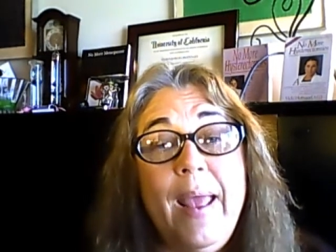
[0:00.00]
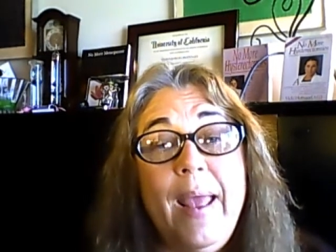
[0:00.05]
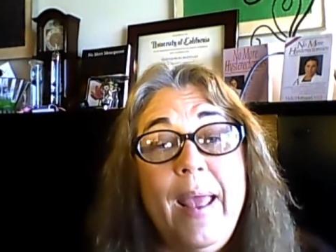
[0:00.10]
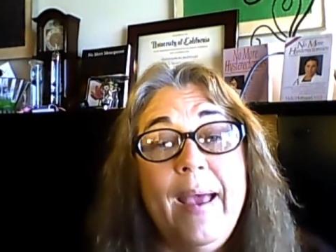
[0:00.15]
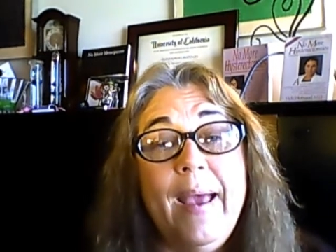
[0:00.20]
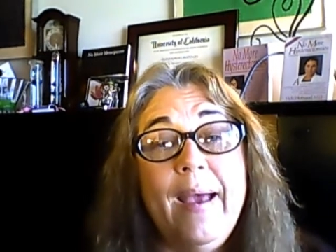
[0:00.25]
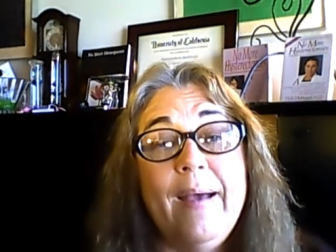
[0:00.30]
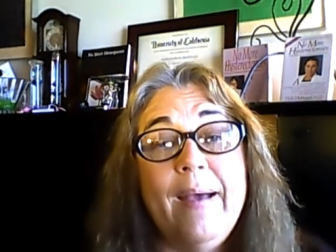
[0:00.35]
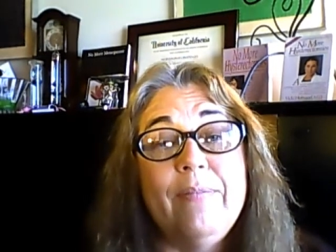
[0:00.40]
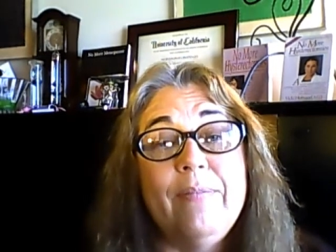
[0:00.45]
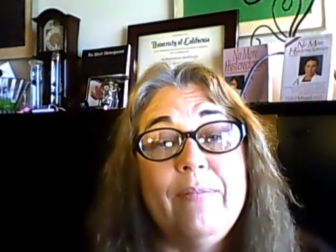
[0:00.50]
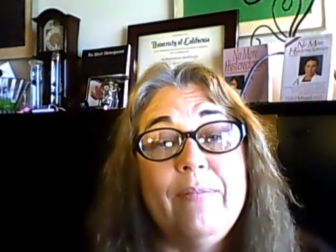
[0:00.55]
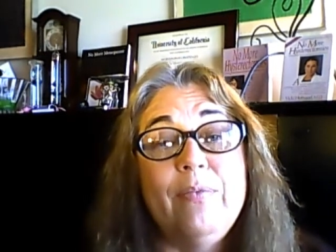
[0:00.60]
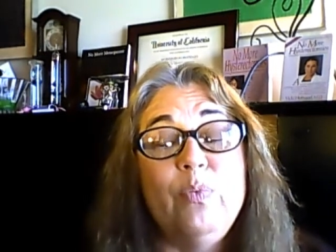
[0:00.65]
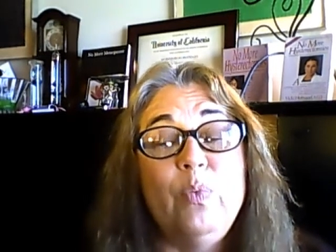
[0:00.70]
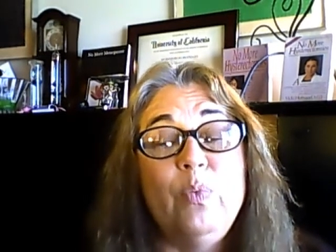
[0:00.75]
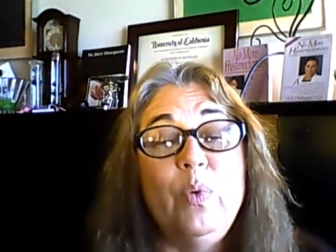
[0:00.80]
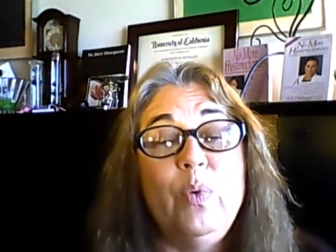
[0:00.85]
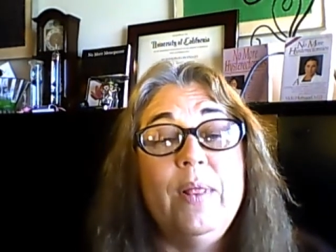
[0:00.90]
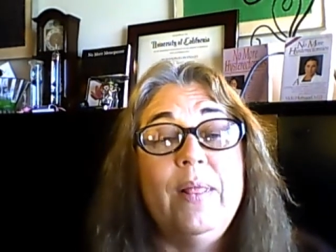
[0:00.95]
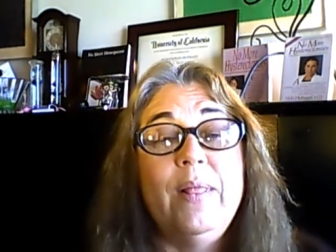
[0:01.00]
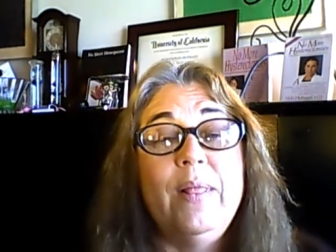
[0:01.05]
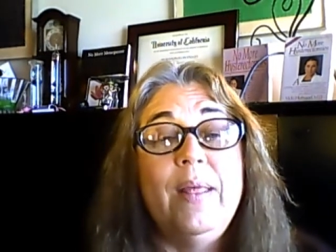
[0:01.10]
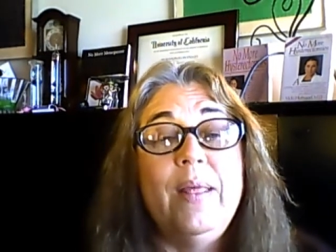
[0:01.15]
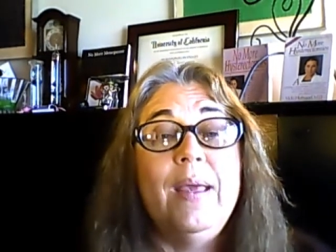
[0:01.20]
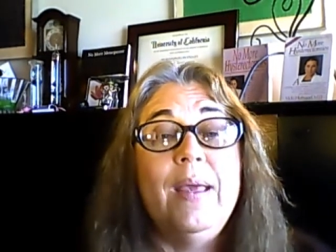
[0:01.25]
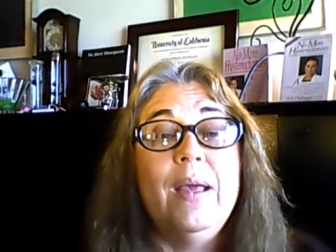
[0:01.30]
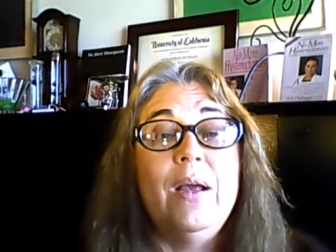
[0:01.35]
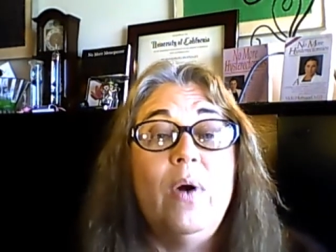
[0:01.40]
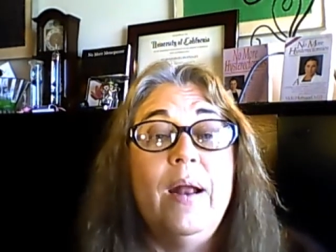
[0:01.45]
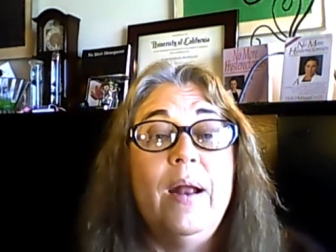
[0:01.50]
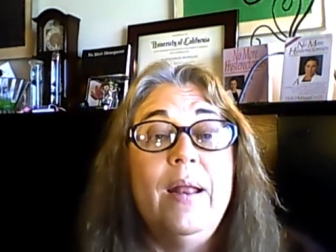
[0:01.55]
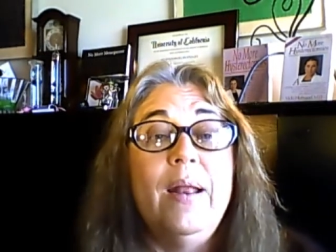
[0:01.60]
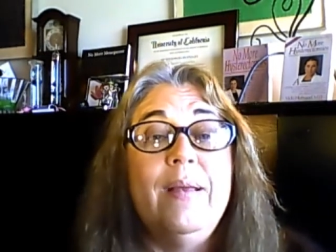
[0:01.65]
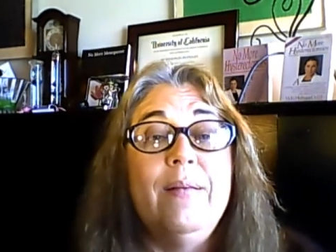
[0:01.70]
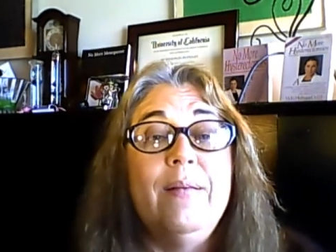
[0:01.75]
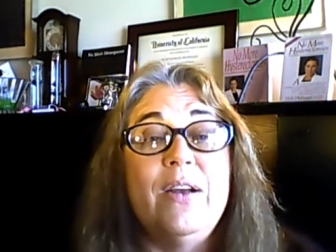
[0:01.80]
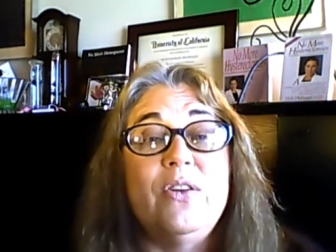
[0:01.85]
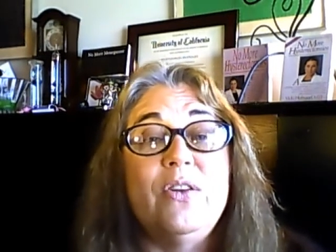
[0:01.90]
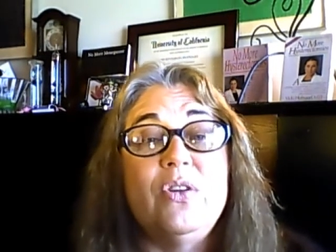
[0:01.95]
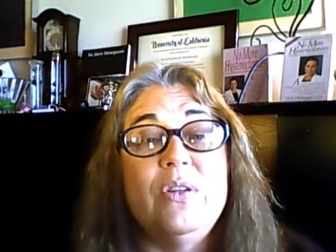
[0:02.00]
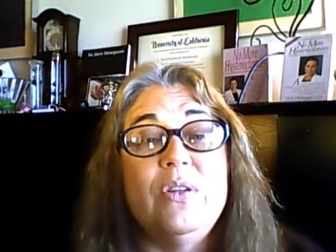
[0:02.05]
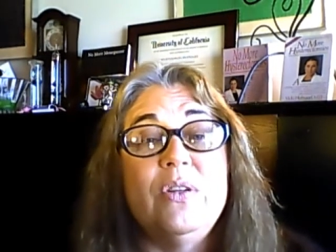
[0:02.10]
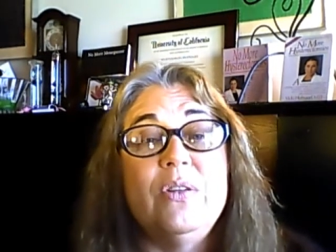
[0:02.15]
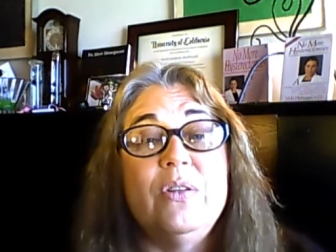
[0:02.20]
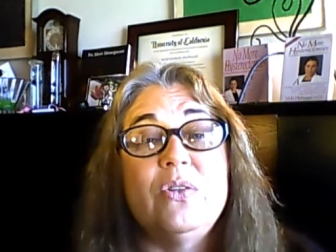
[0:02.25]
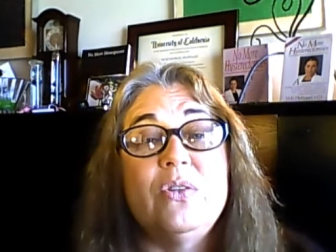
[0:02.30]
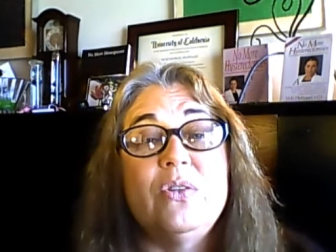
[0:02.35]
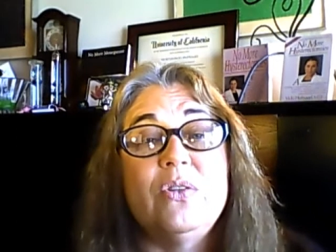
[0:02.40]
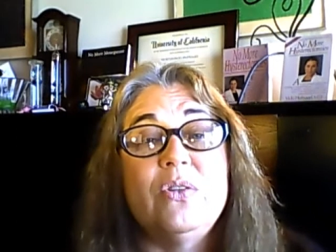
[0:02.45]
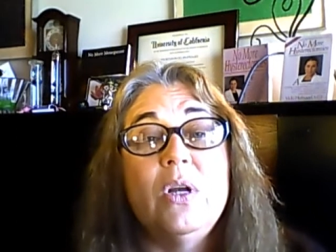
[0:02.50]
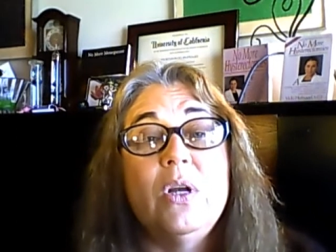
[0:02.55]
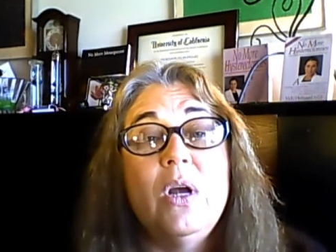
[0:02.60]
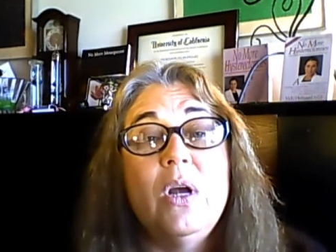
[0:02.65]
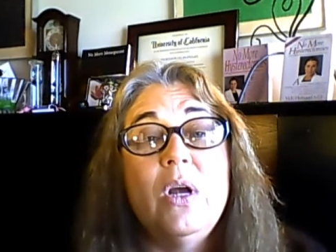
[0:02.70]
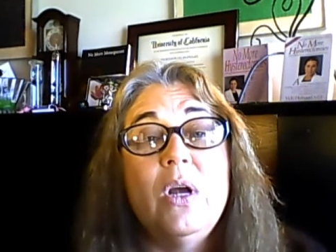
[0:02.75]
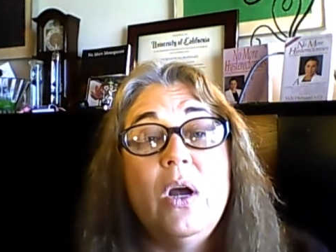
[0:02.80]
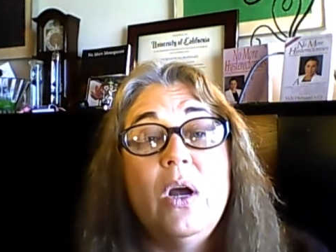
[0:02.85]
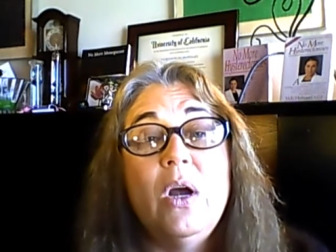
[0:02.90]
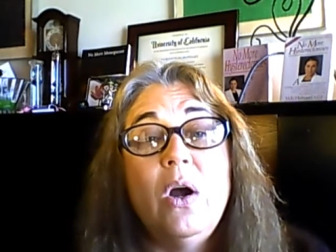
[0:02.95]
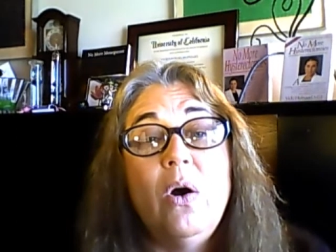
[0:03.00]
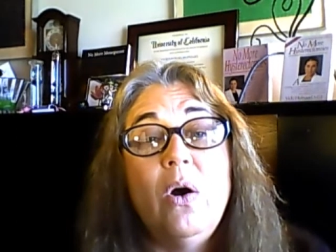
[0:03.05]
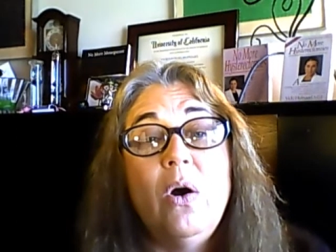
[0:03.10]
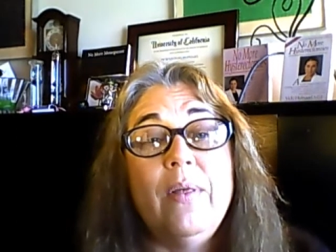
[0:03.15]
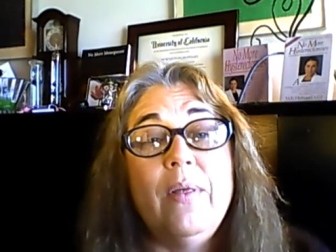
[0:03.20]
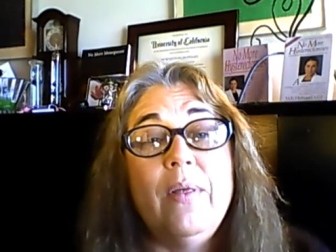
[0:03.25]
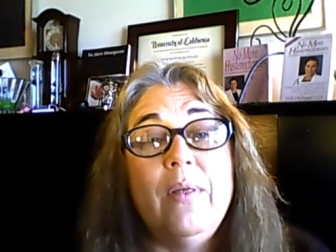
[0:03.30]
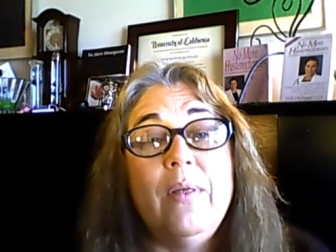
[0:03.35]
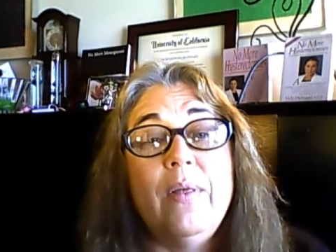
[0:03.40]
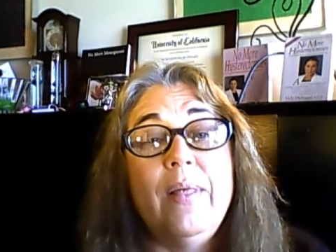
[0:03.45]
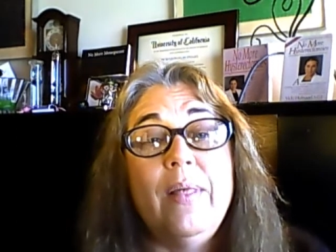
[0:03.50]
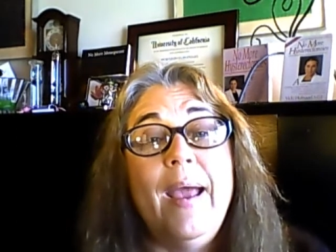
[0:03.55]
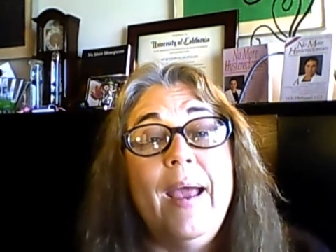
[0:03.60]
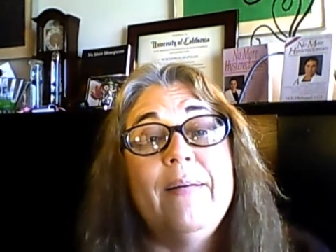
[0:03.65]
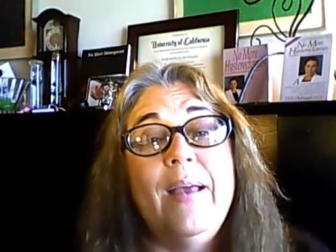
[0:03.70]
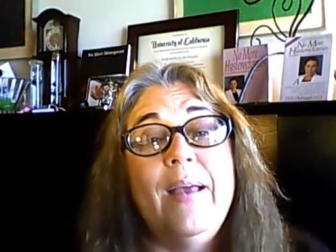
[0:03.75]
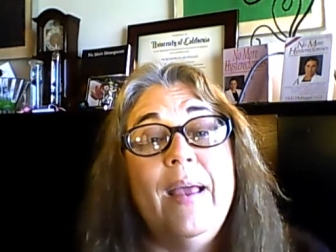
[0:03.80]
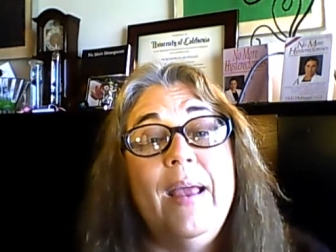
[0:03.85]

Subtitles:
when they get chronic infections or they have a